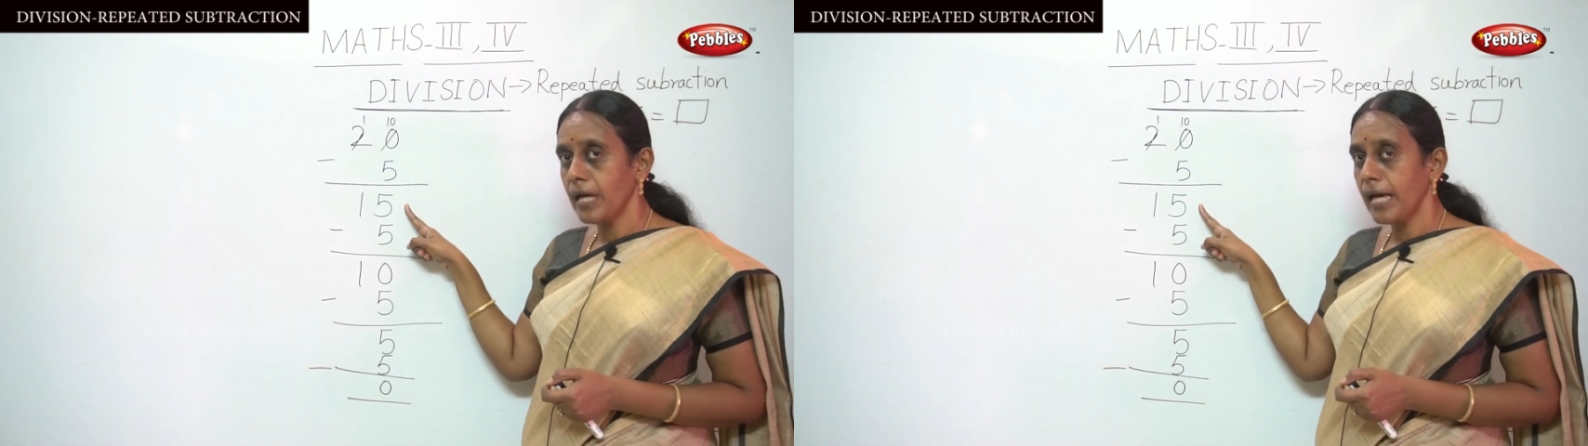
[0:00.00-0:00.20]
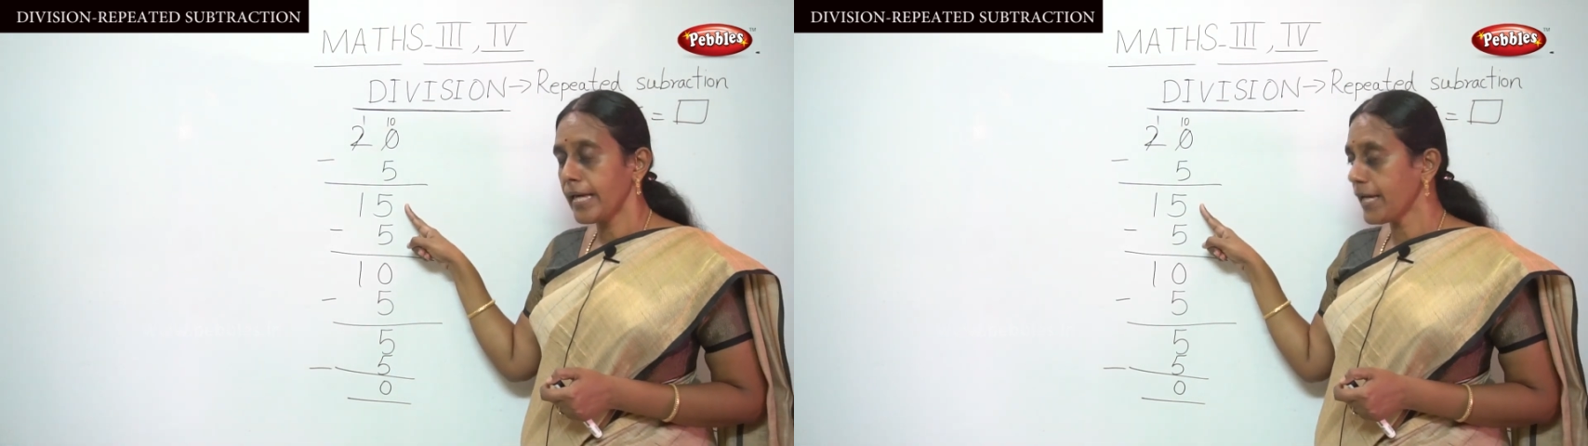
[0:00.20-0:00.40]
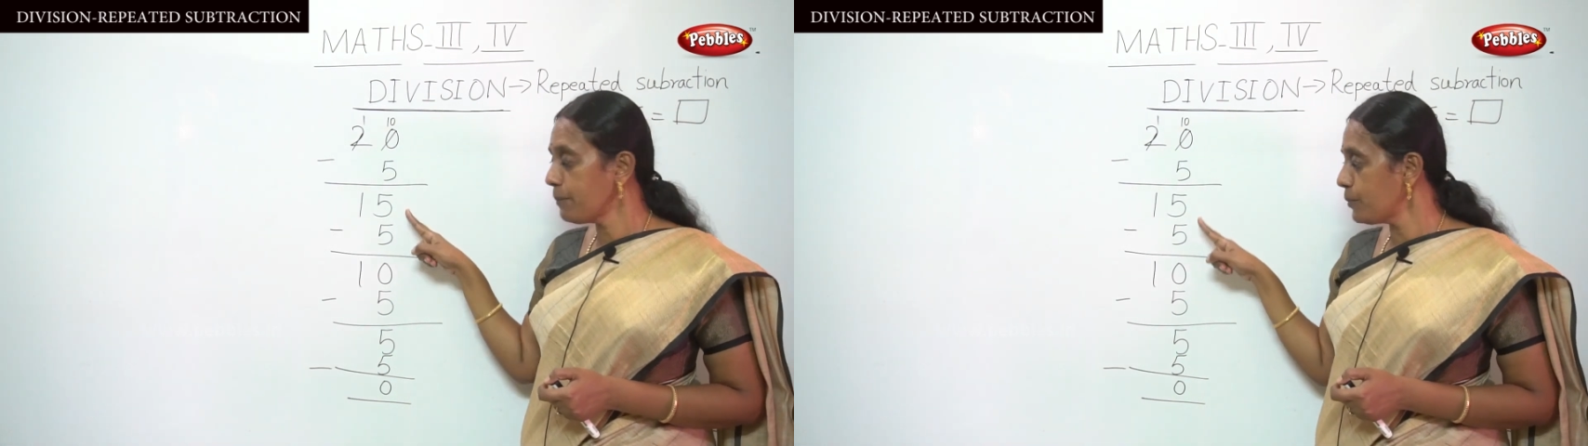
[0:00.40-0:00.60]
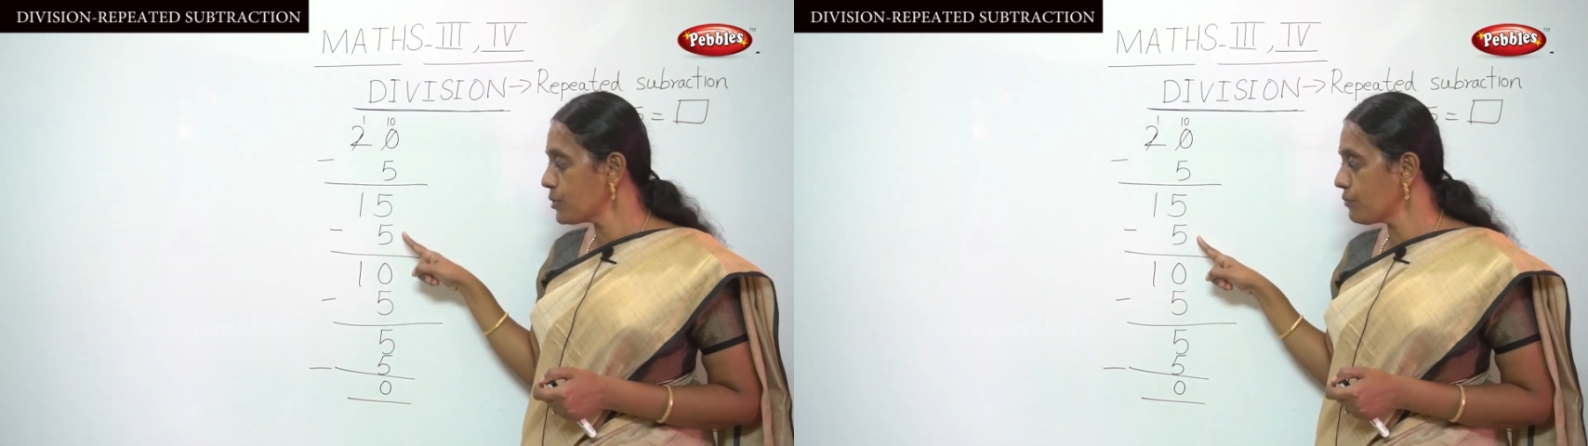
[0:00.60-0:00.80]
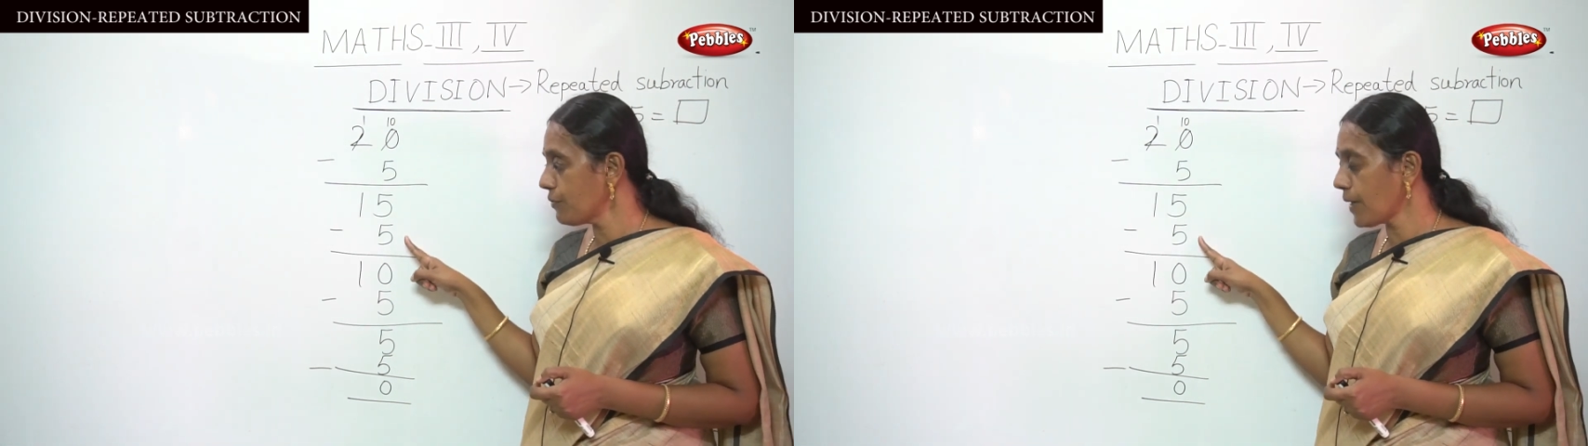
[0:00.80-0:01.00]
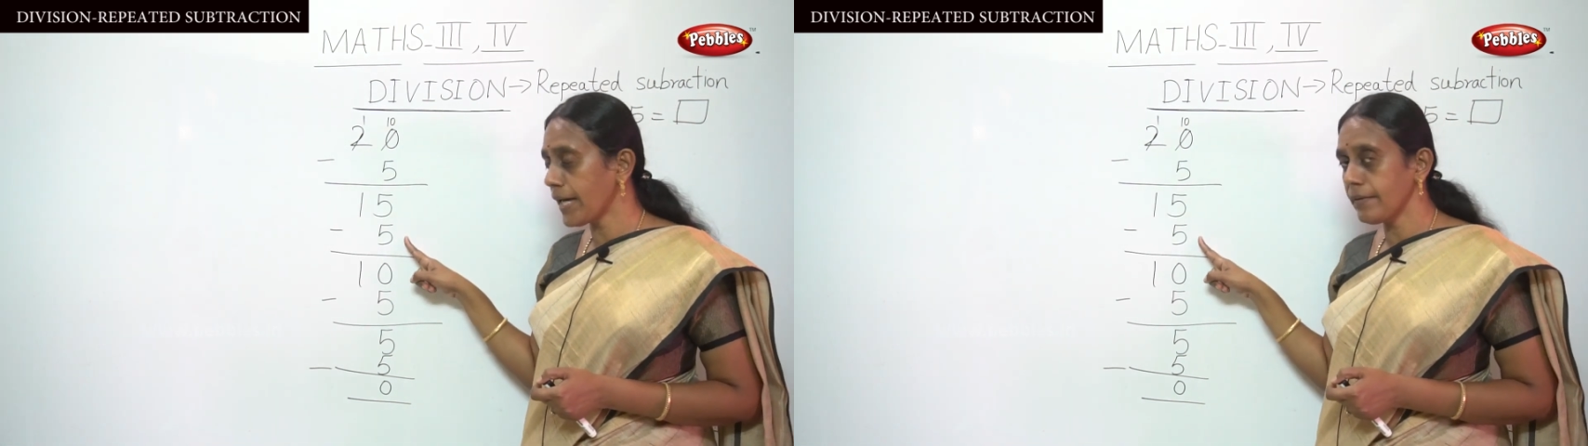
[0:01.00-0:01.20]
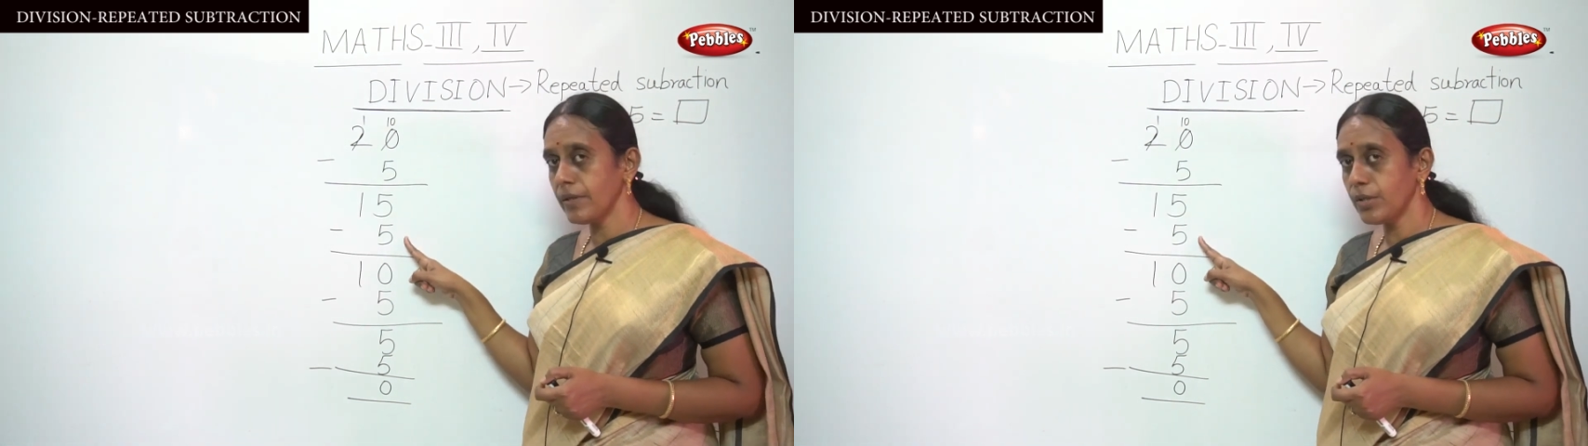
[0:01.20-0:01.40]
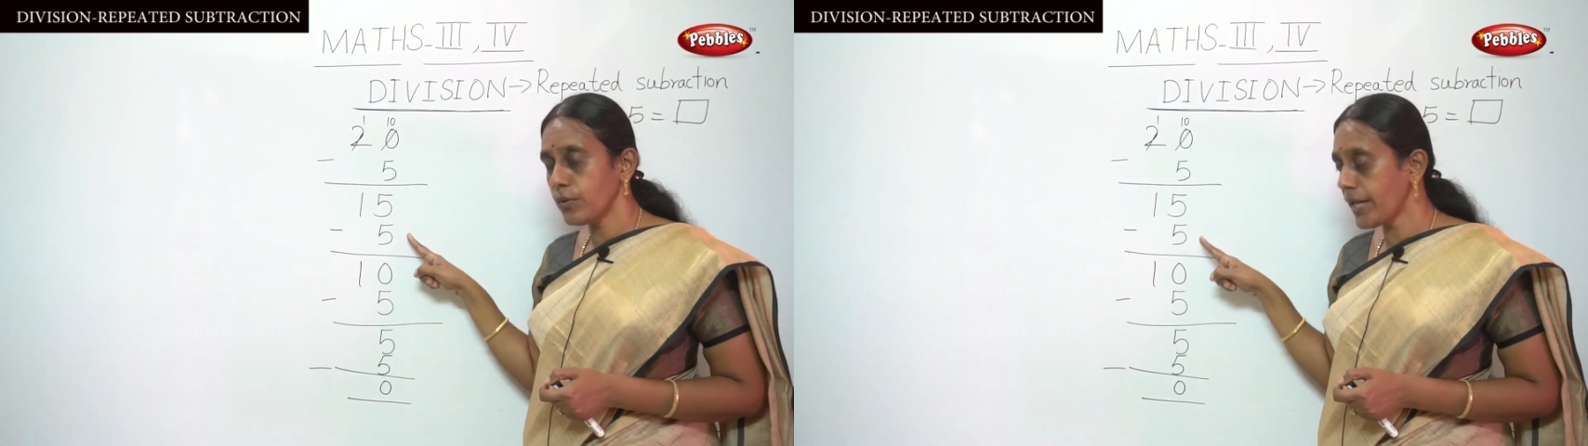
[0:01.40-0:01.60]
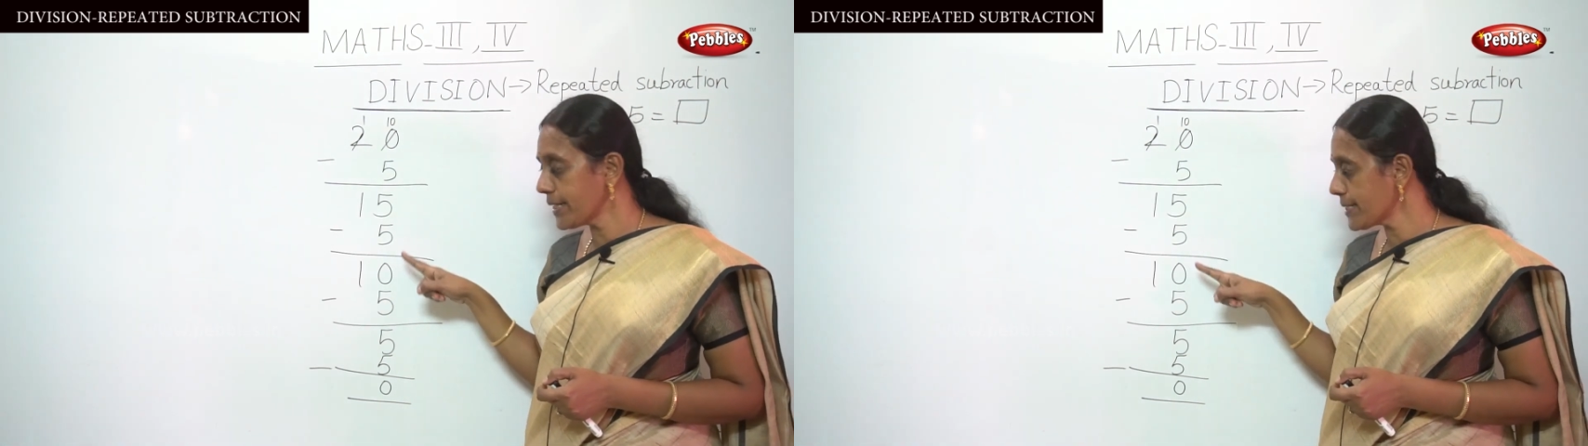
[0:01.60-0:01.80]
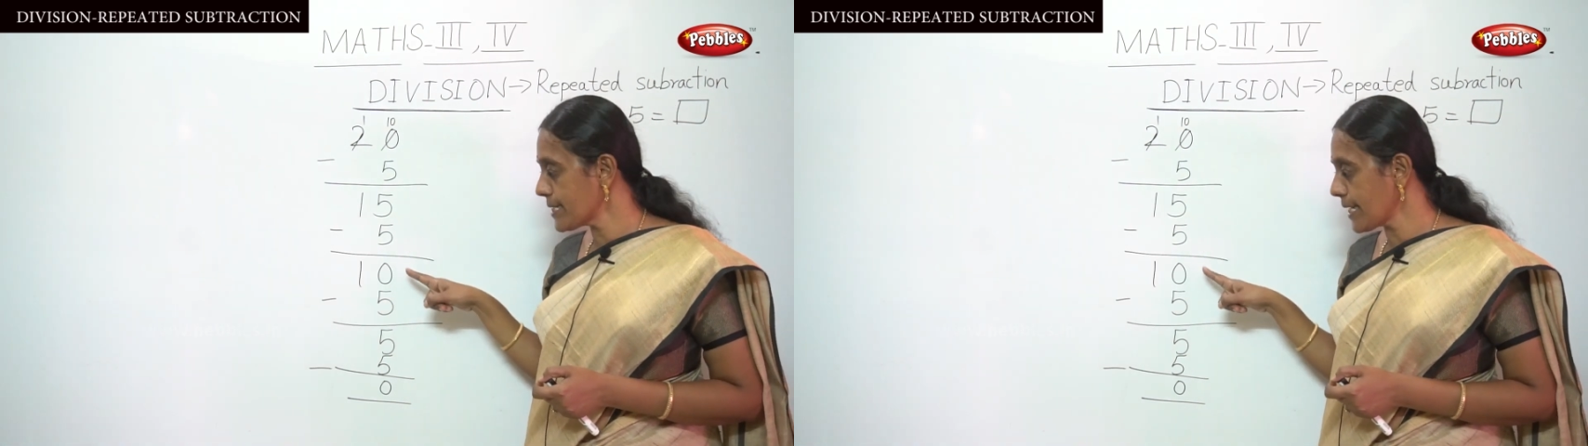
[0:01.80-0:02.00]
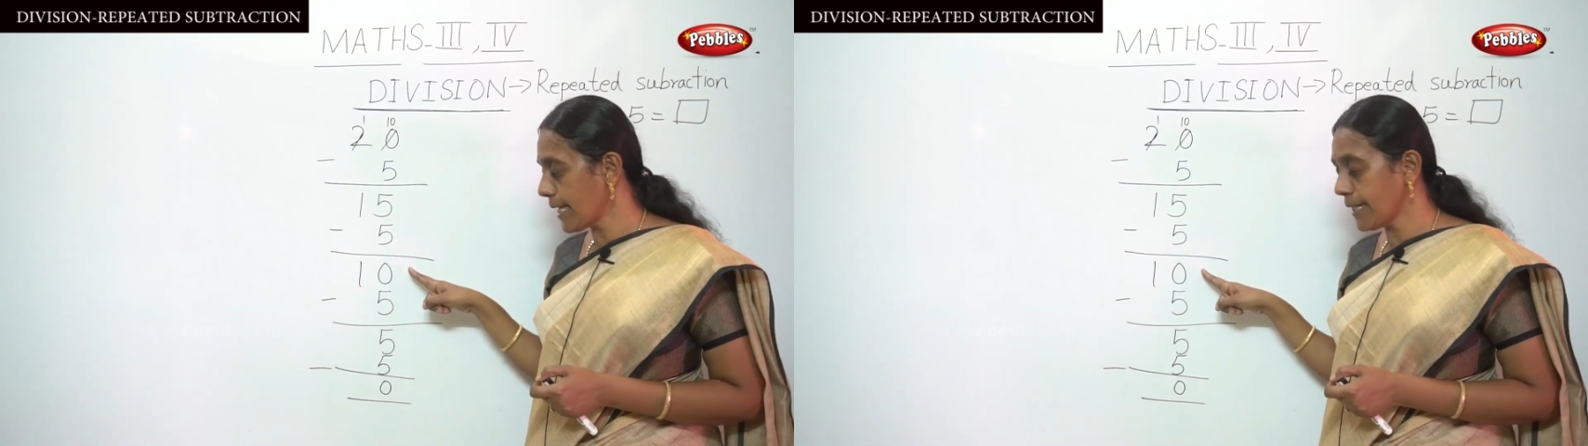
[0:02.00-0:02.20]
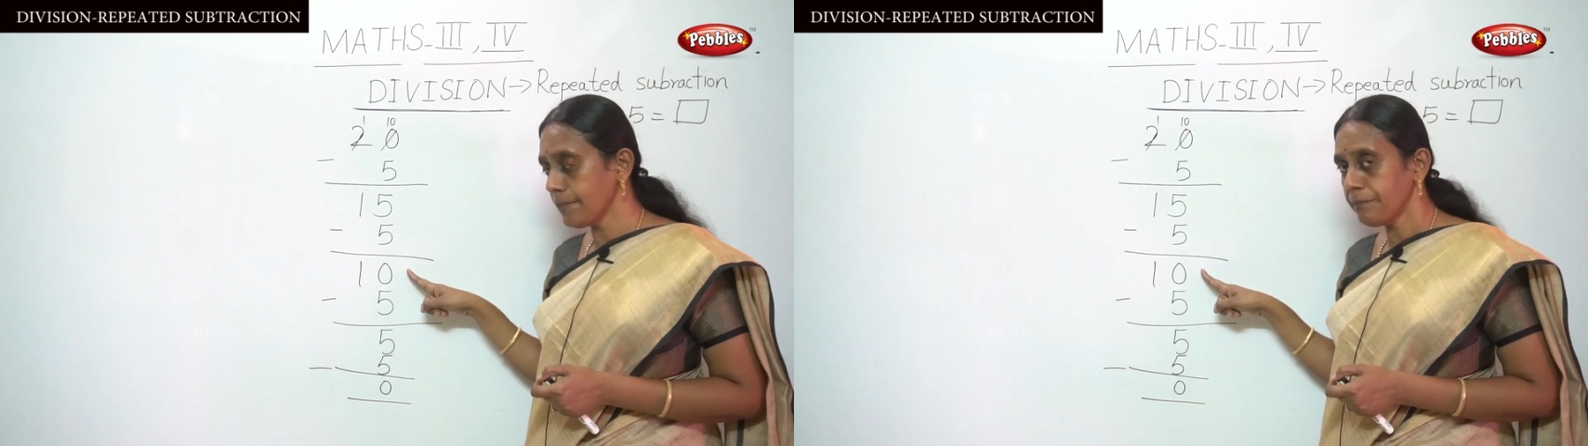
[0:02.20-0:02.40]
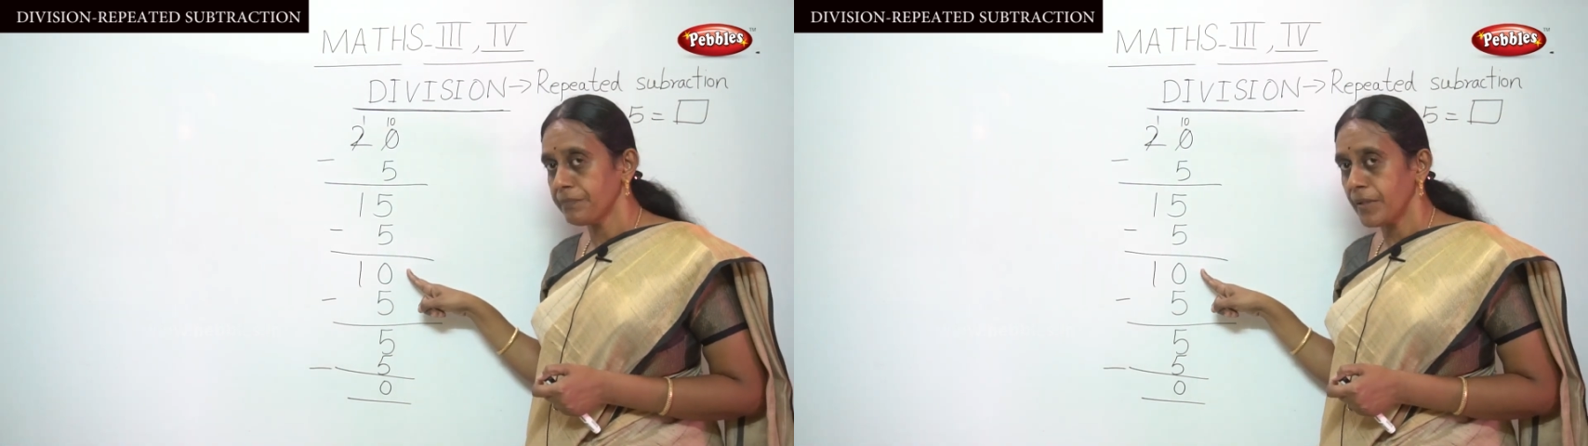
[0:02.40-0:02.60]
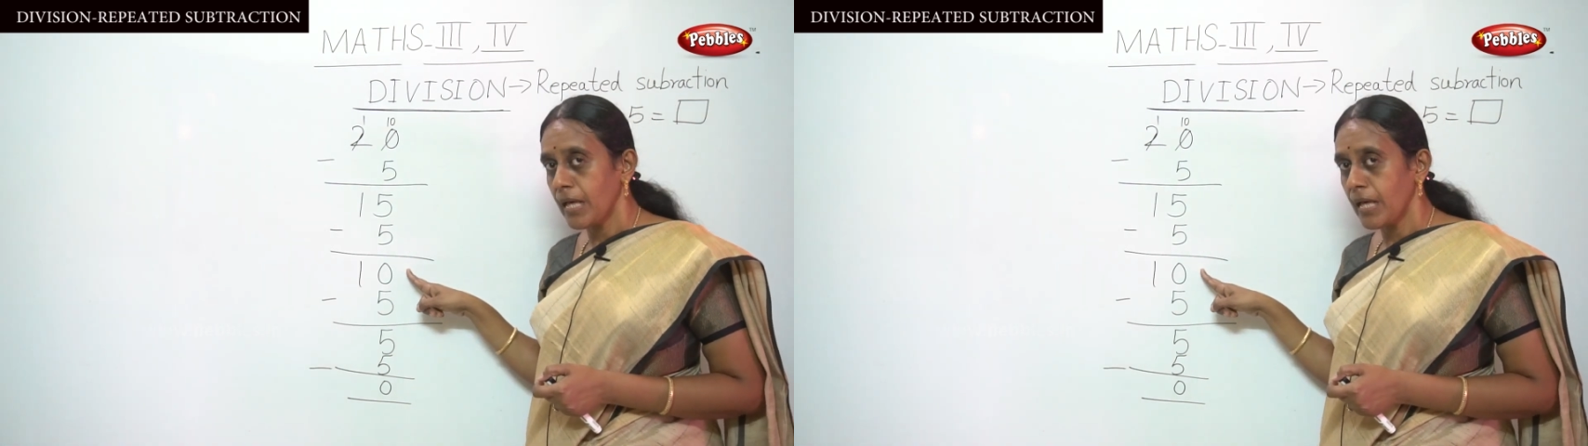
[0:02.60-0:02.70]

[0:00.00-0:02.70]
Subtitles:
Again put 5, you get 10.